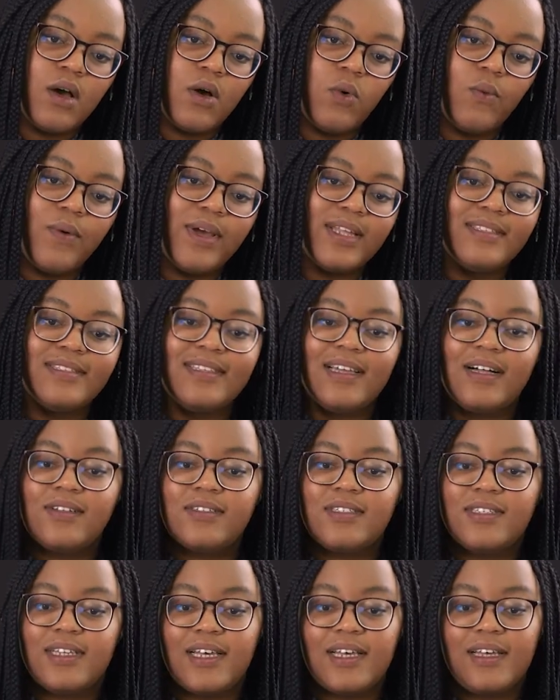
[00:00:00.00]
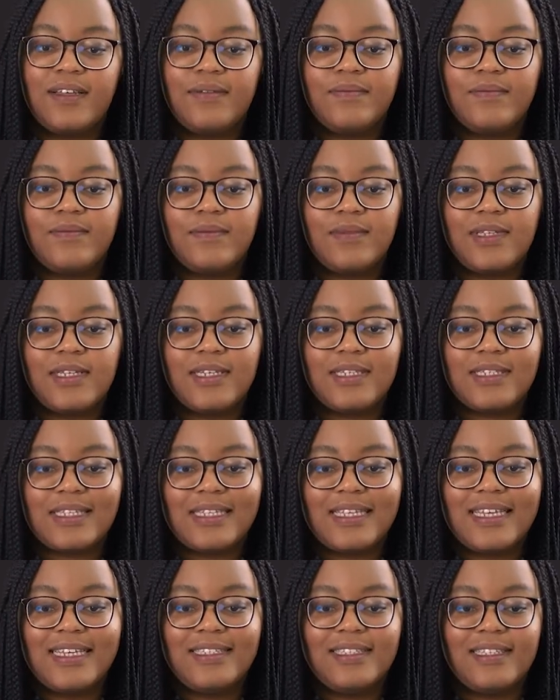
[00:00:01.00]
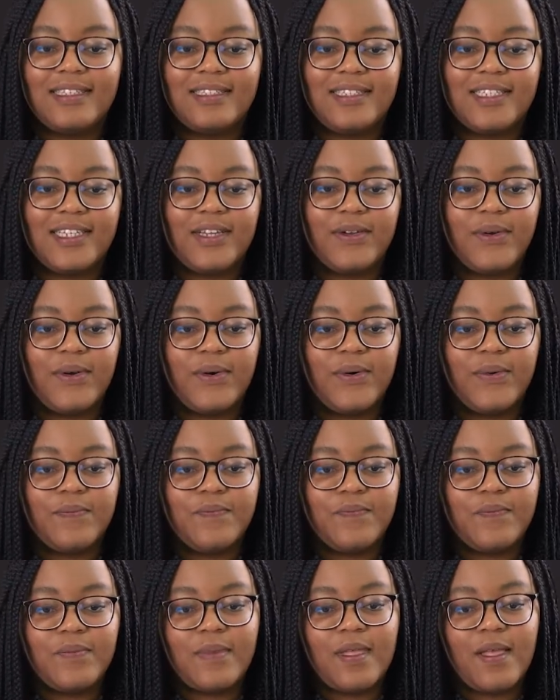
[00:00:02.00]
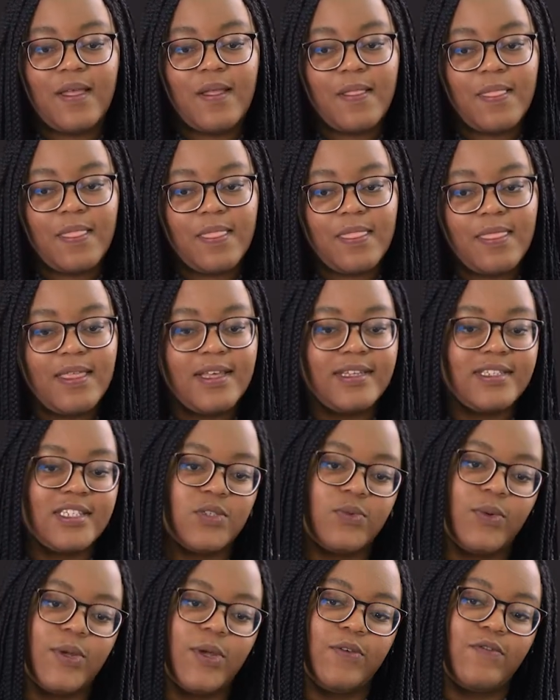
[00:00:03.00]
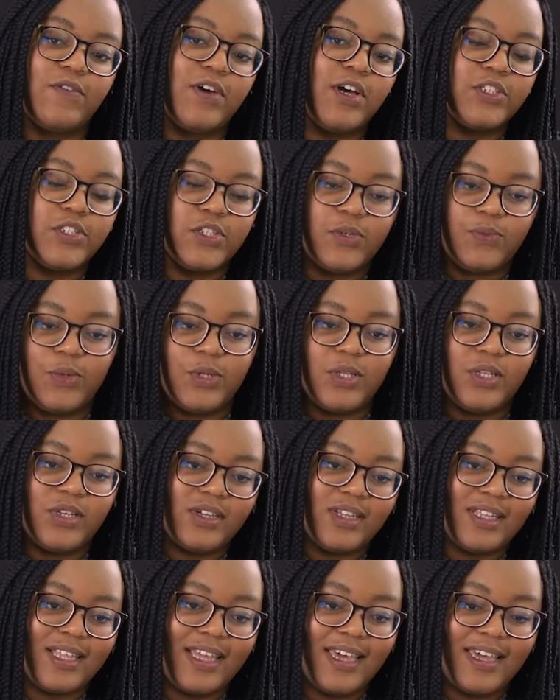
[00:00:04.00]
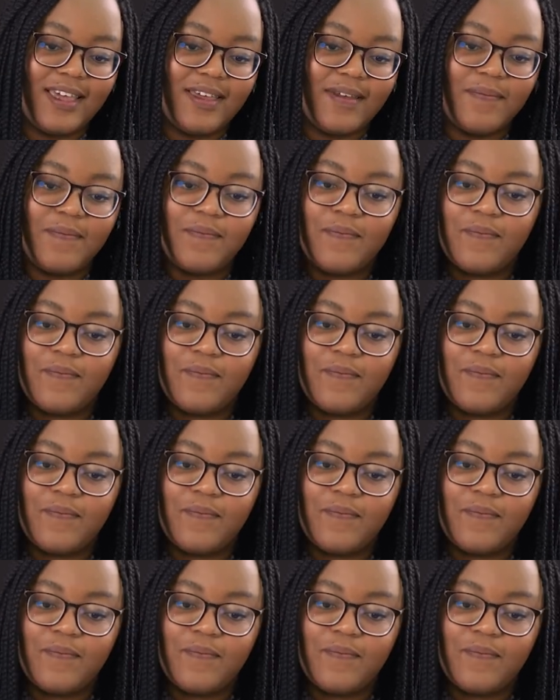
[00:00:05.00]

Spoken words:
When delta is less than 0, this is what your function will look like.